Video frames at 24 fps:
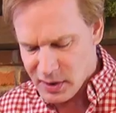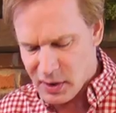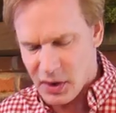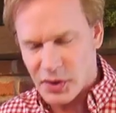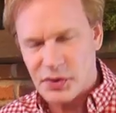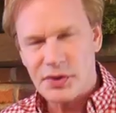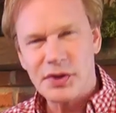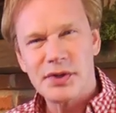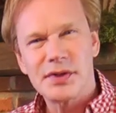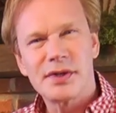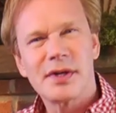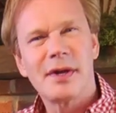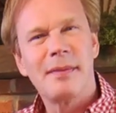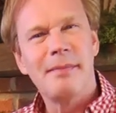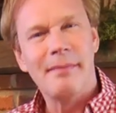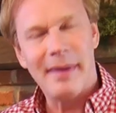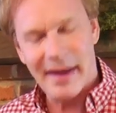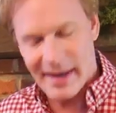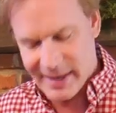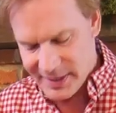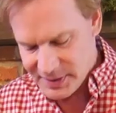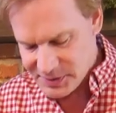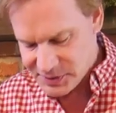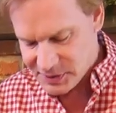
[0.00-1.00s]
or just
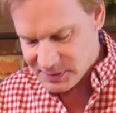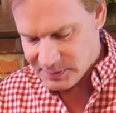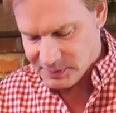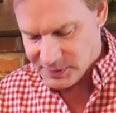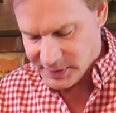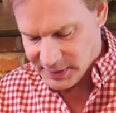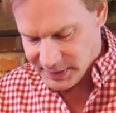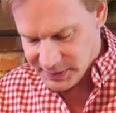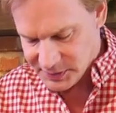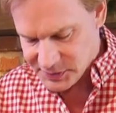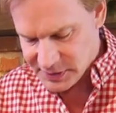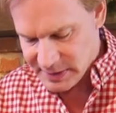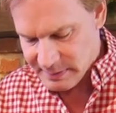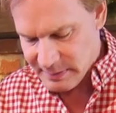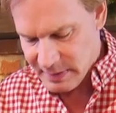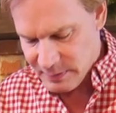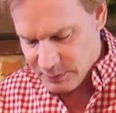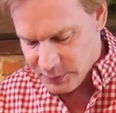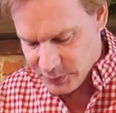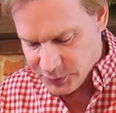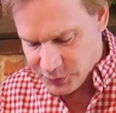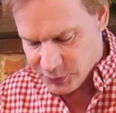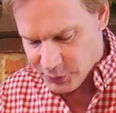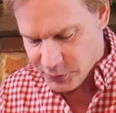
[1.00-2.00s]
combine some things. Come
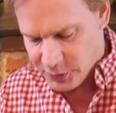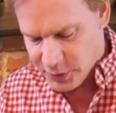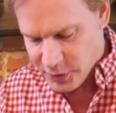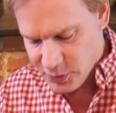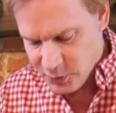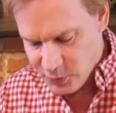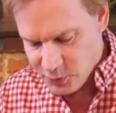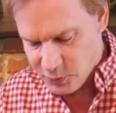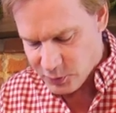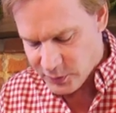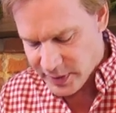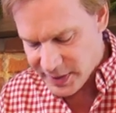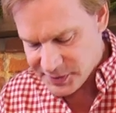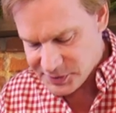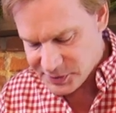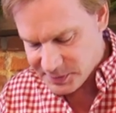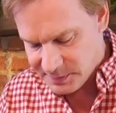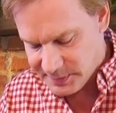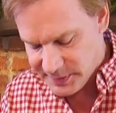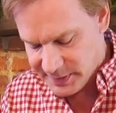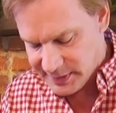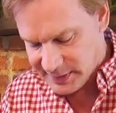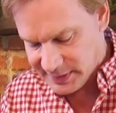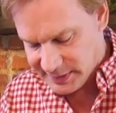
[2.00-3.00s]
up with your own
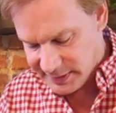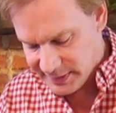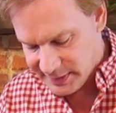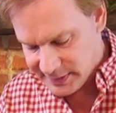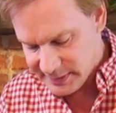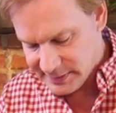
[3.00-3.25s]
recipe.